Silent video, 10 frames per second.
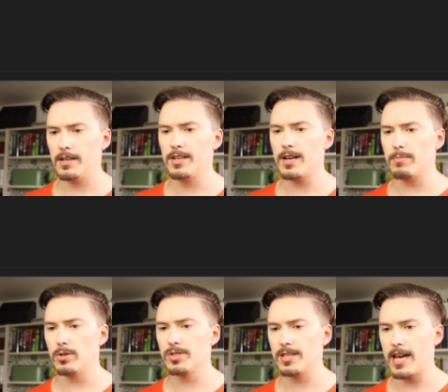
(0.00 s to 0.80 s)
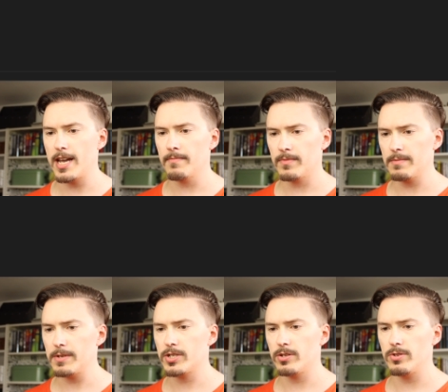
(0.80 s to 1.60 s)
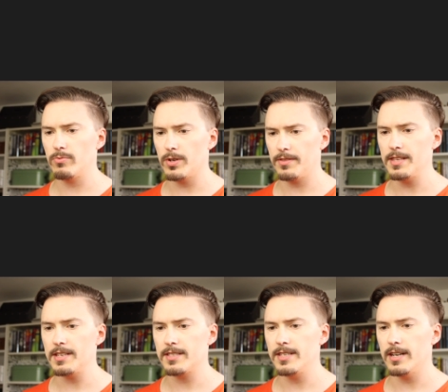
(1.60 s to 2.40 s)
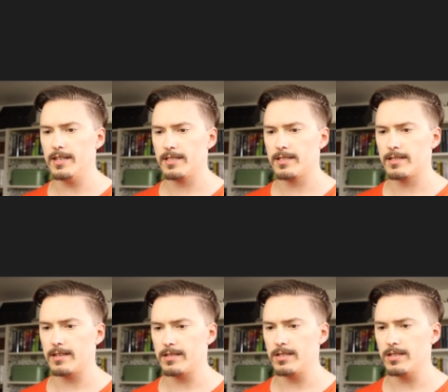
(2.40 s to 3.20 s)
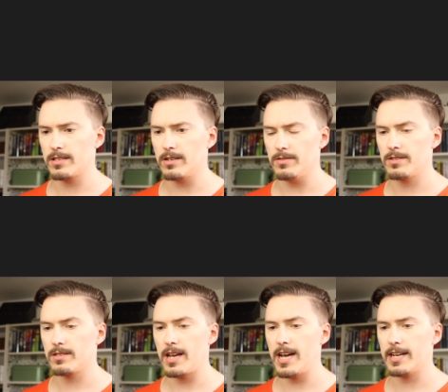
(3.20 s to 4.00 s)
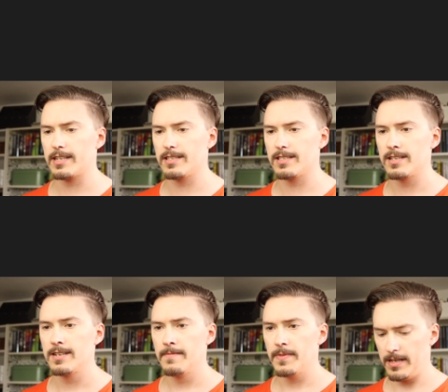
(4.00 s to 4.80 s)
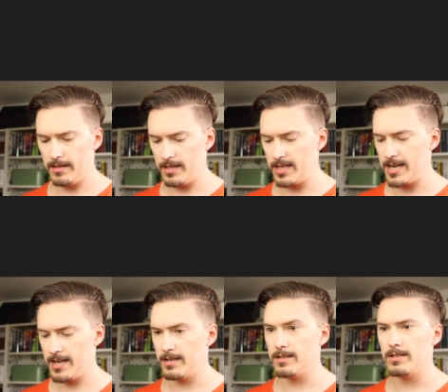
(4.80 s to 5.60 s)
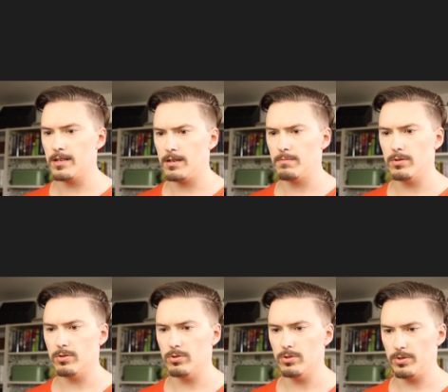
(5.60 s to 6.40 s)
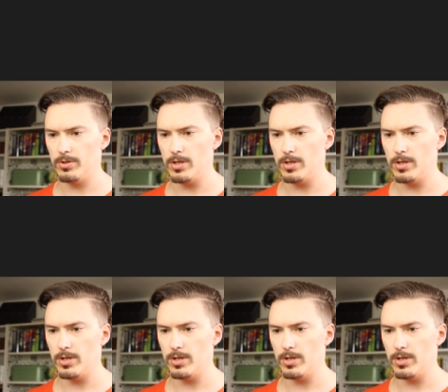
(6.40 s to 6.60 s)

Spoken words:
double say, let me show you what these does. It's just const x, and then double